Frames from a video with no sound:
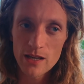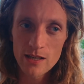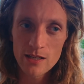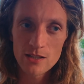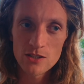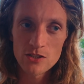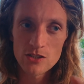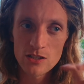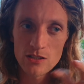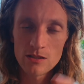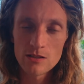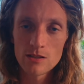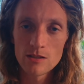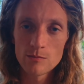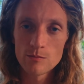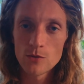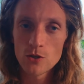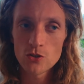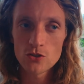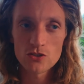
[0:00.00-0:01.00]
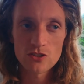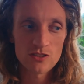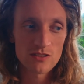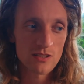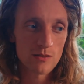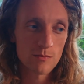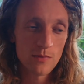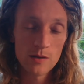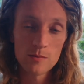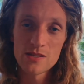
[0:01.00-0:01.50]
energy and the emotions
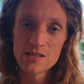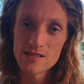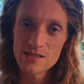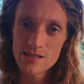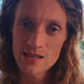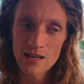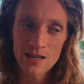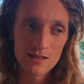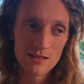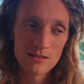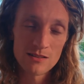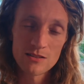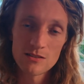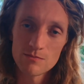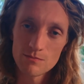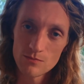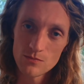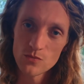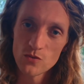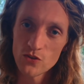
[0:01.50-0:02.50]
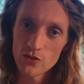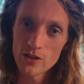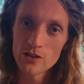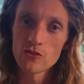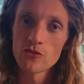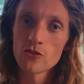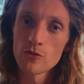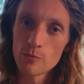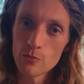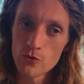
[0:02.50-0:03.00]
that maybe Saturn try
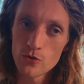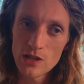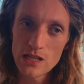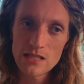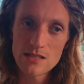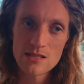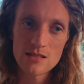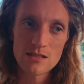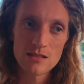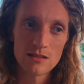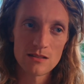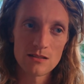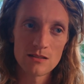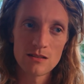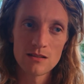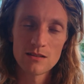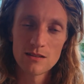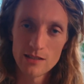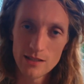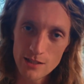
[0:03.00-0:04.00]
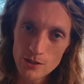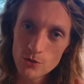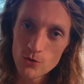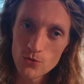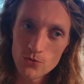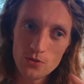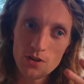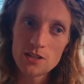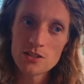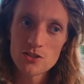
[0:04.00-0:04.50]
to suppress here, the ego
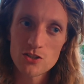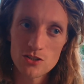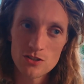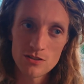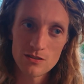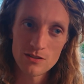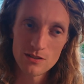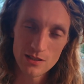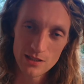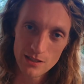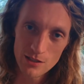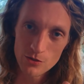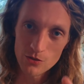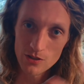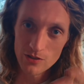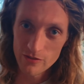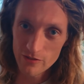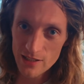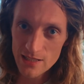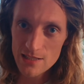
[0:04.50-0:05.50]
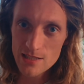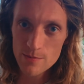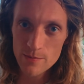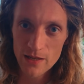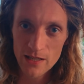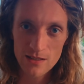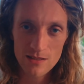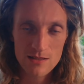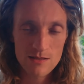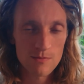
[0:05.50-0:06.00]
function, the ego defense
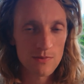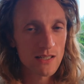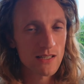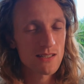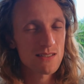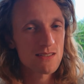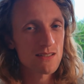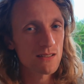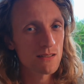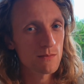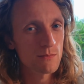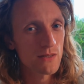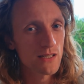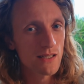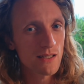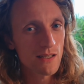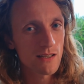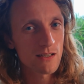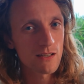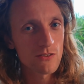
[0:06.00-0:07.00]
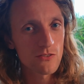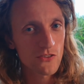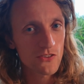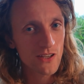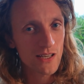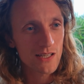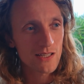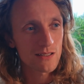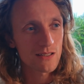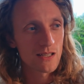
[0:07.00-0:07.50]
mechanism, like I said in the beginning of
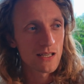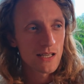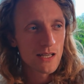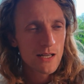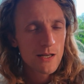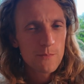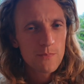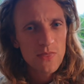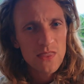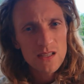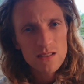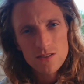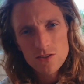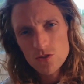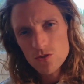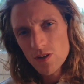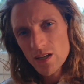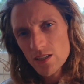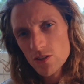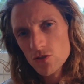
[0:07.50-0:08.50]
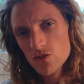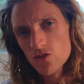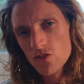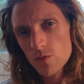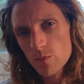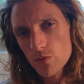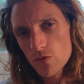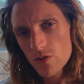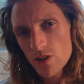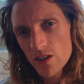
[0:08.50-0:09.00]
Saturn, trying to
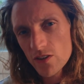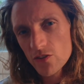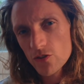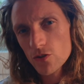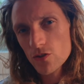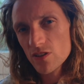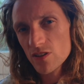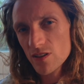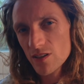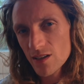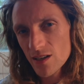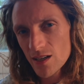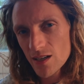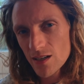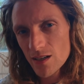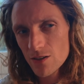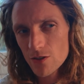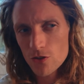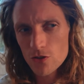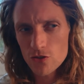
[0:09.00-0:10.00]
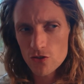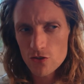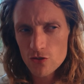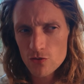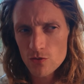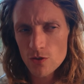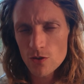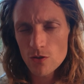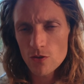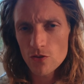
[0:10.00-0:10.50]
suppress or deny or
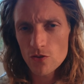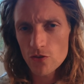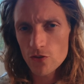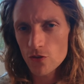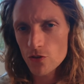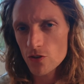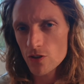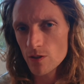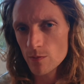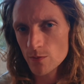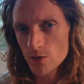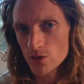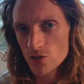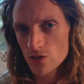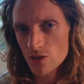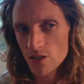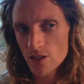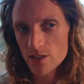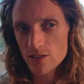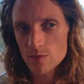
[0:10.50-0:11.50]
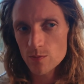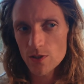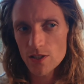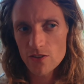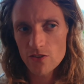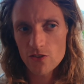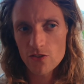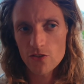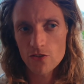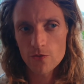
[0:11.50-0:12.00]
control certain emotional
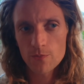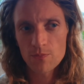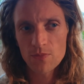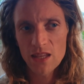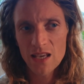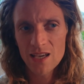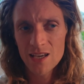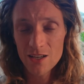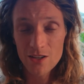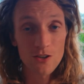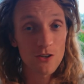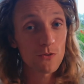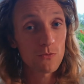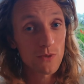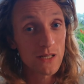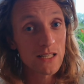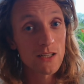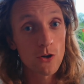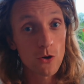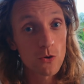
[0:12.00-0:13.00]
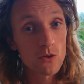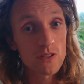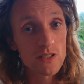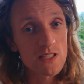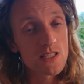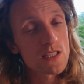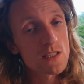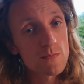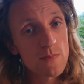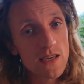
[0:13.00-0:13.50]
expressions, not really holding
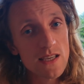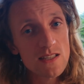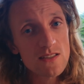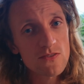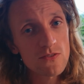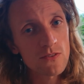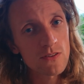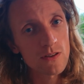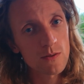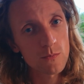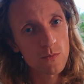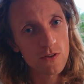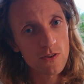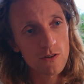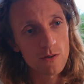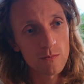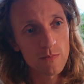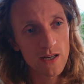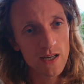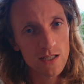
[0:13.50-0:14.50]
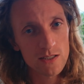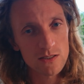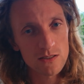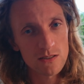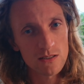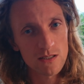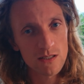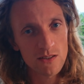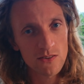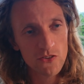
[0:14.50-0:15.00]
space for them with
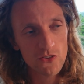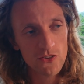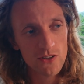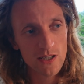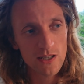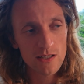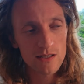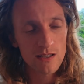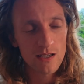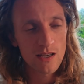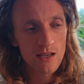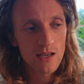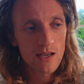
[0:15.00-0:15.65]
compassion and insight,